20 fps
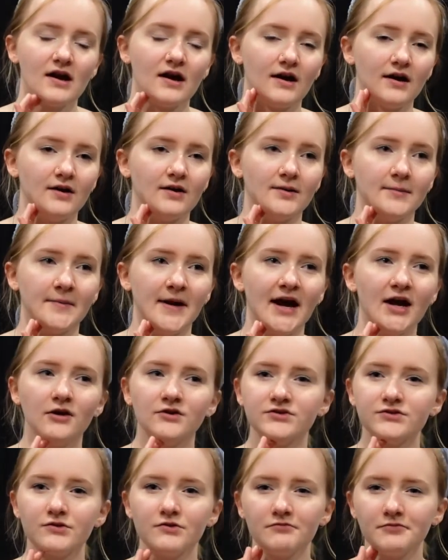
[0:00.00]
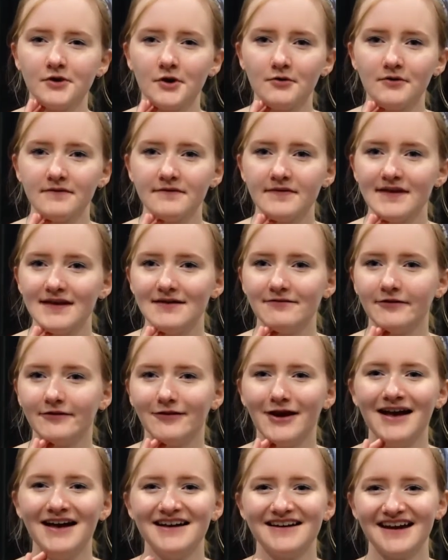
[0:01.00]
I also don't know if they even
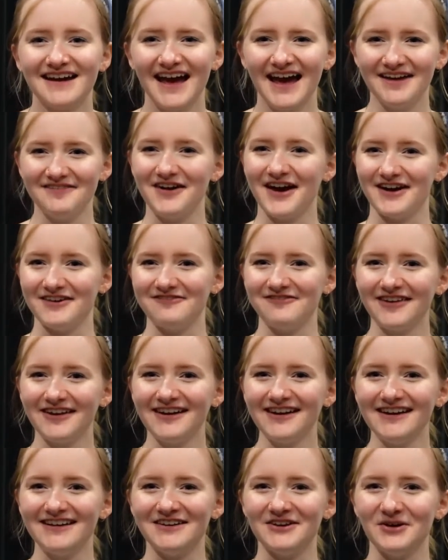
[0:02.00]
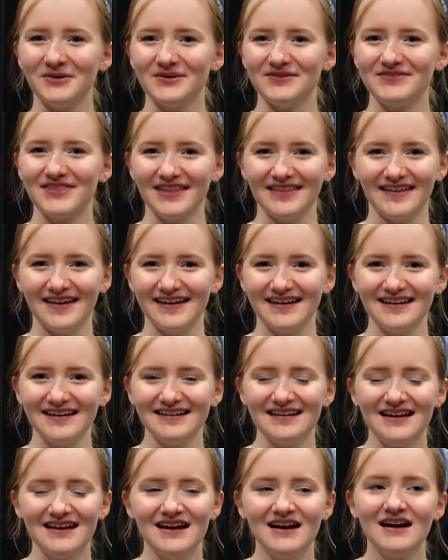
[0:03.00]
have had feta and know if they like
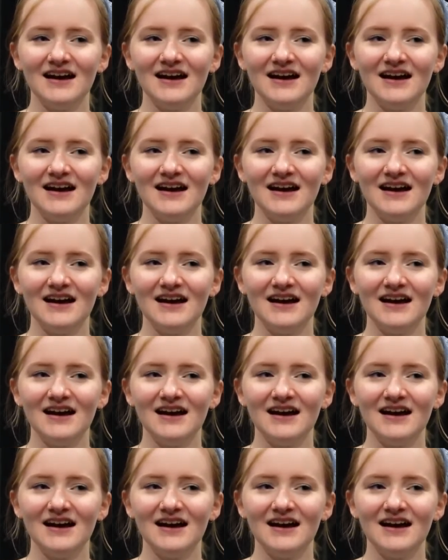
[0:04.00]
it.